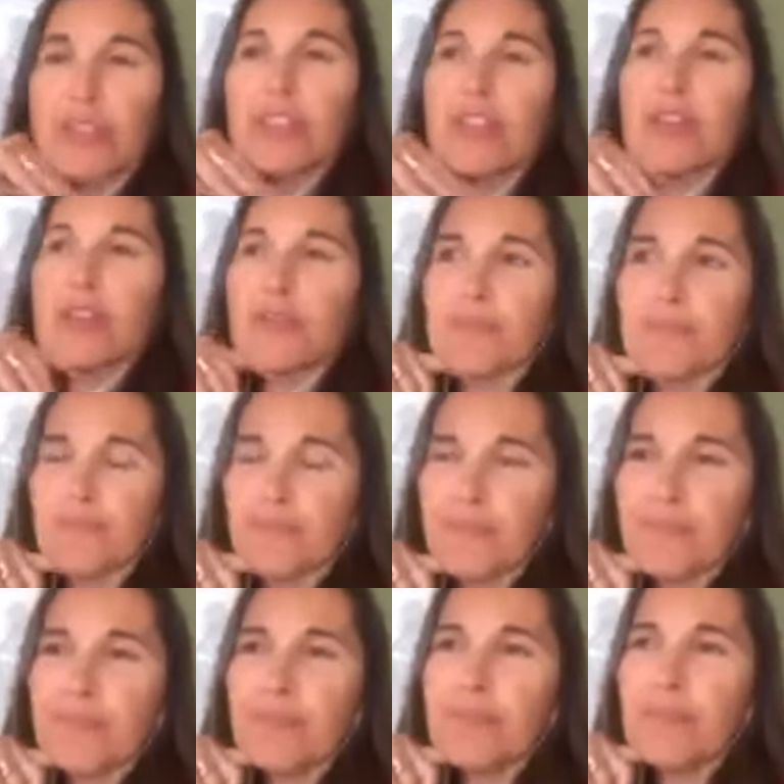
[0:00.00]
So
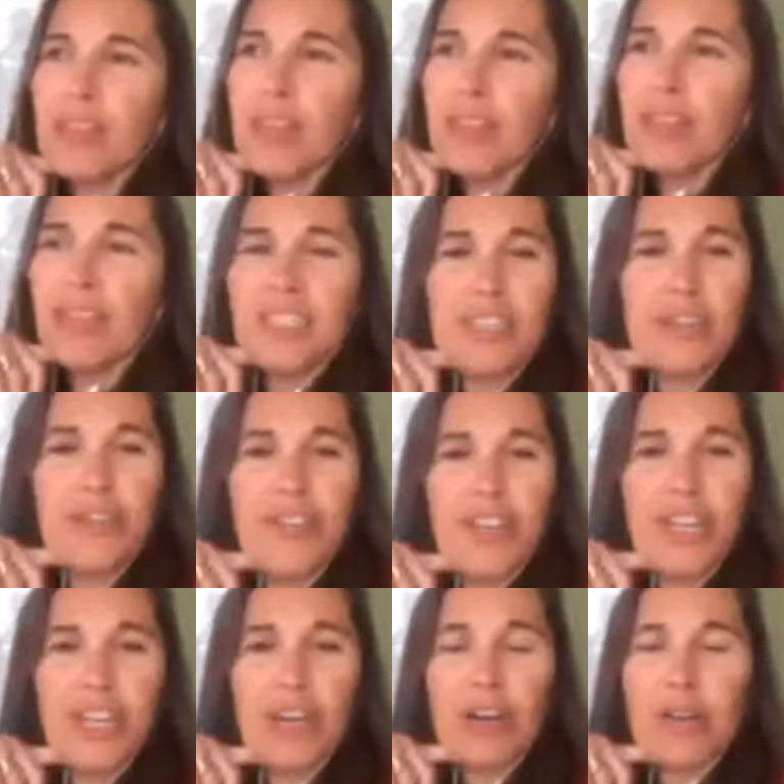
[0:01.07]
this little
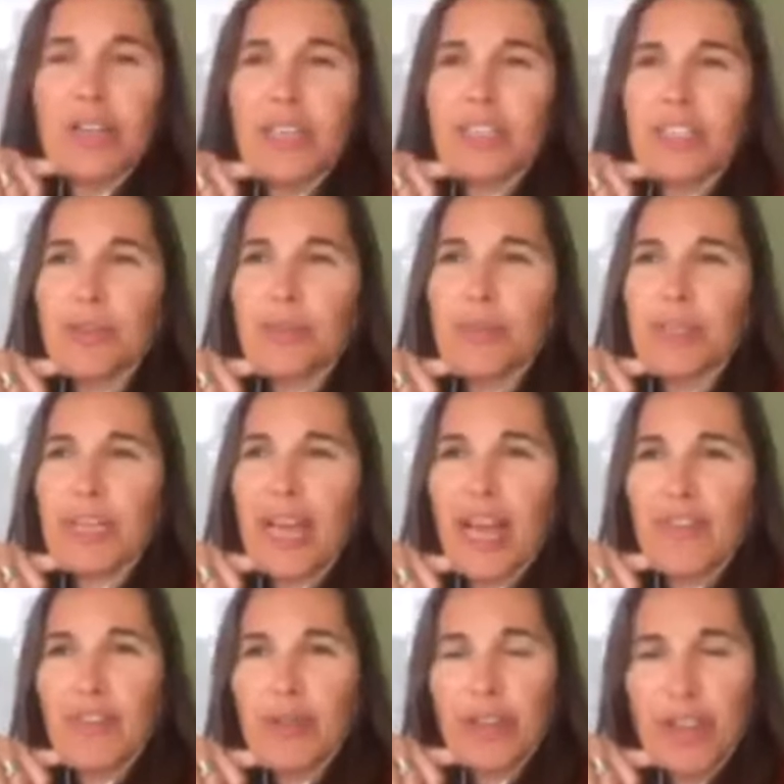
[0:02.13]
video is to be
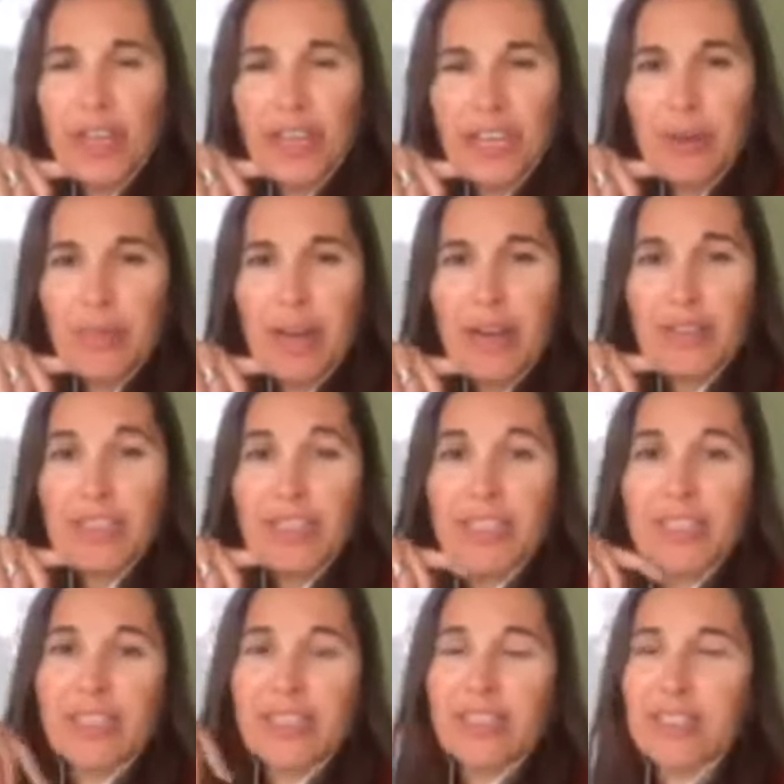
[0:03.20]
have you thinking about since
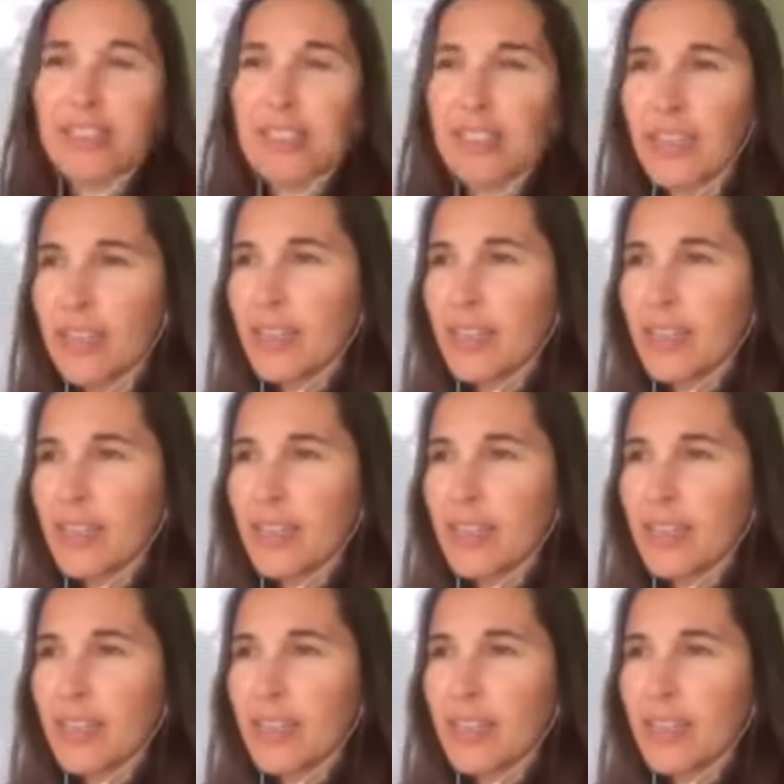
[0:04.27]
it is